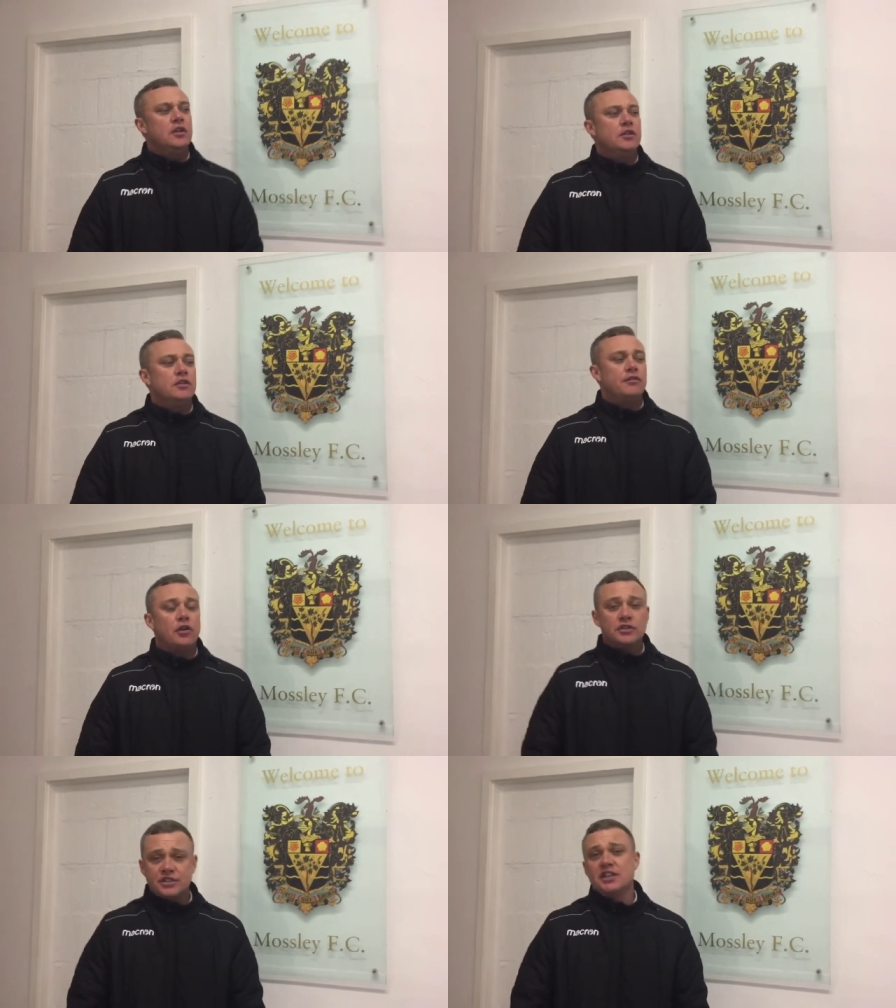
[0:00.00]
that the
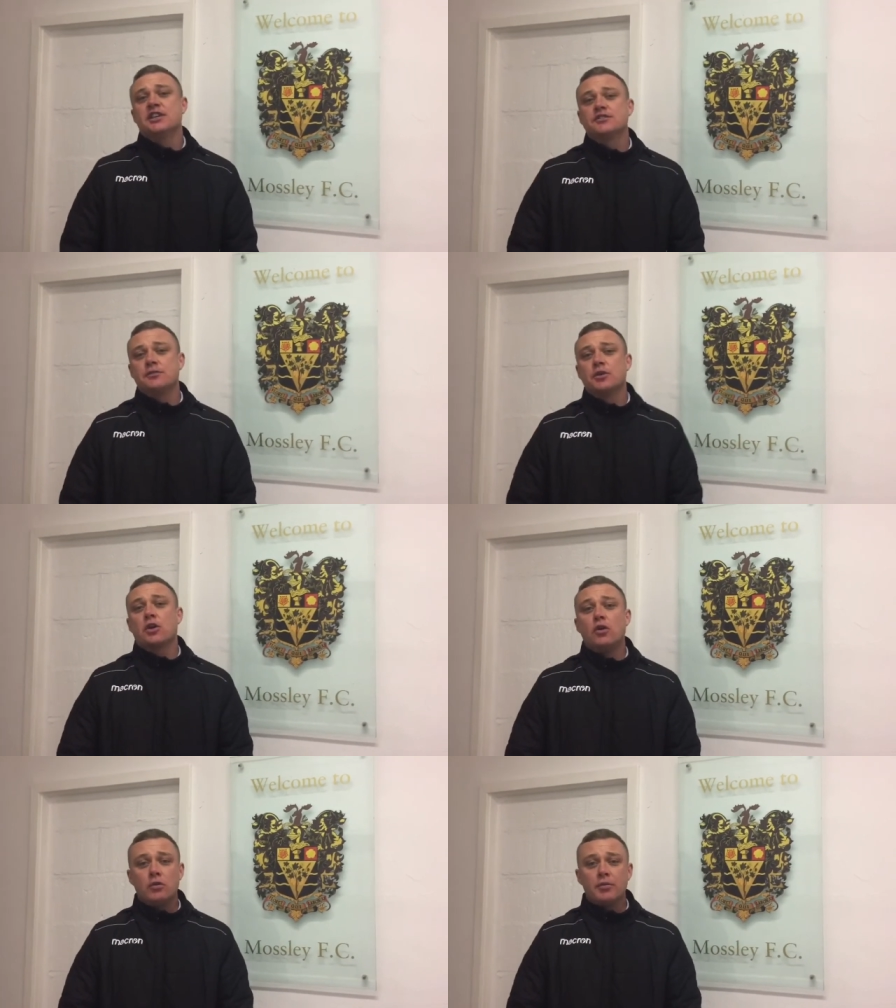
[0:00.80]
volunteers from the
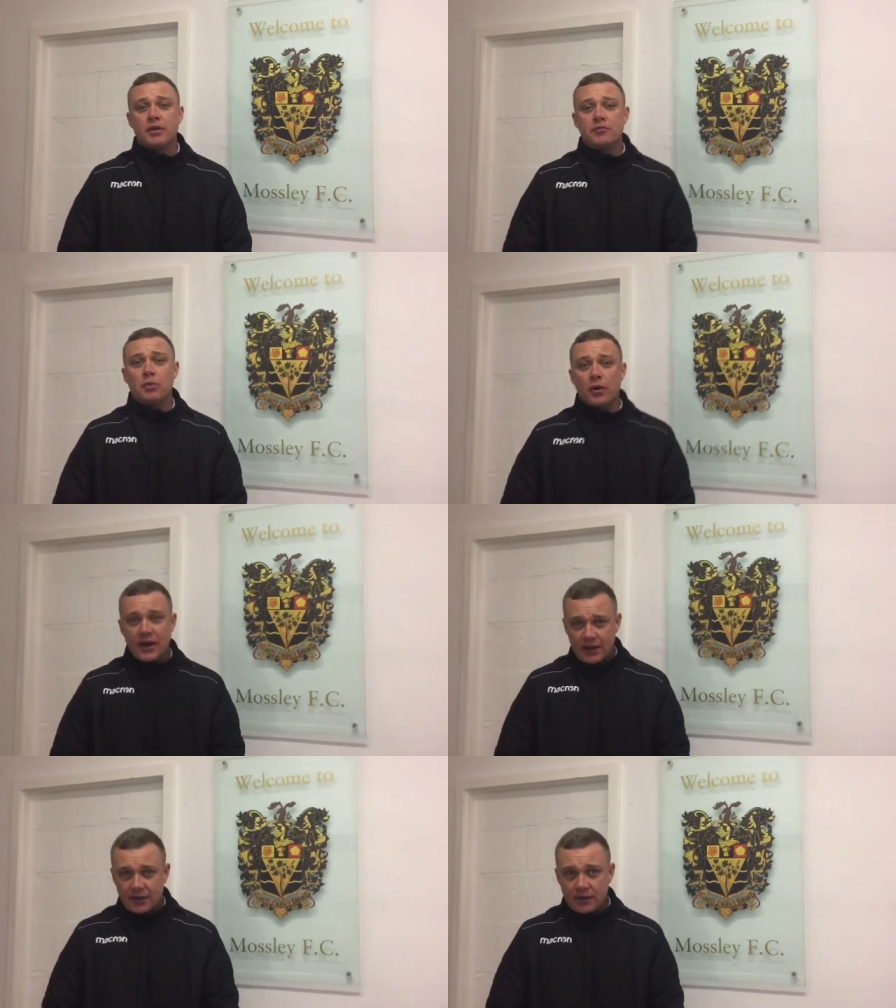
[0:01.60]
club have put
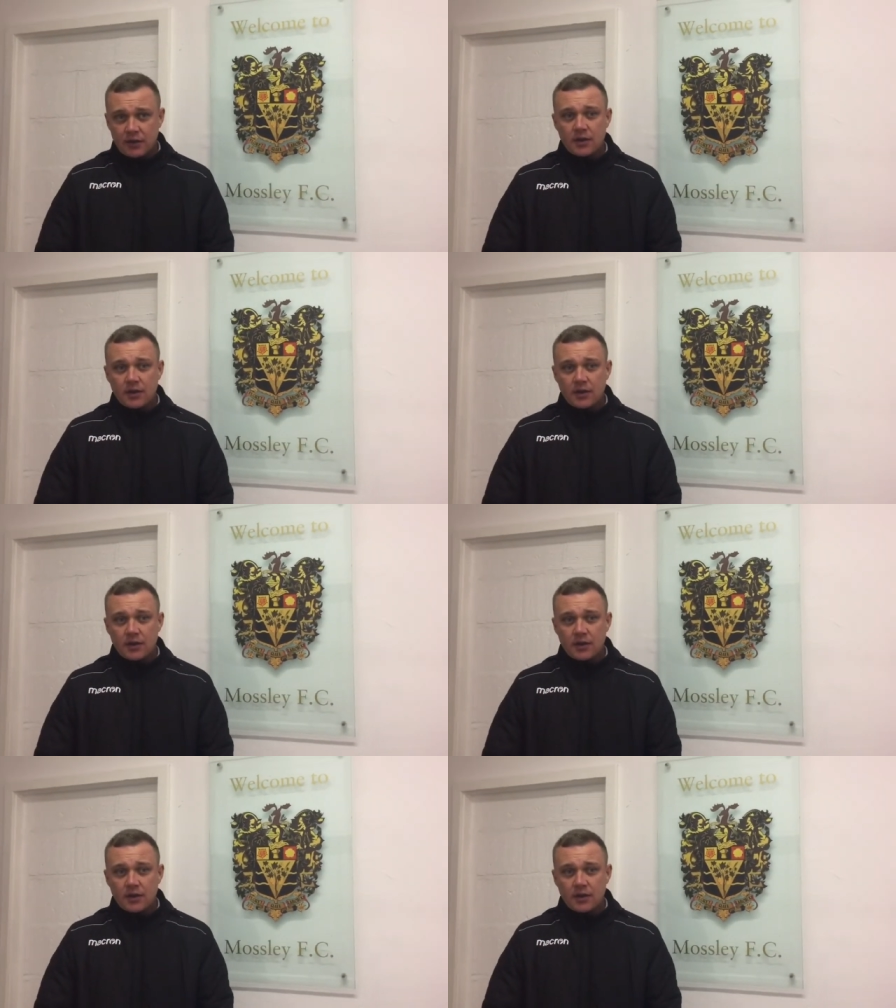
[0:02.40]
in,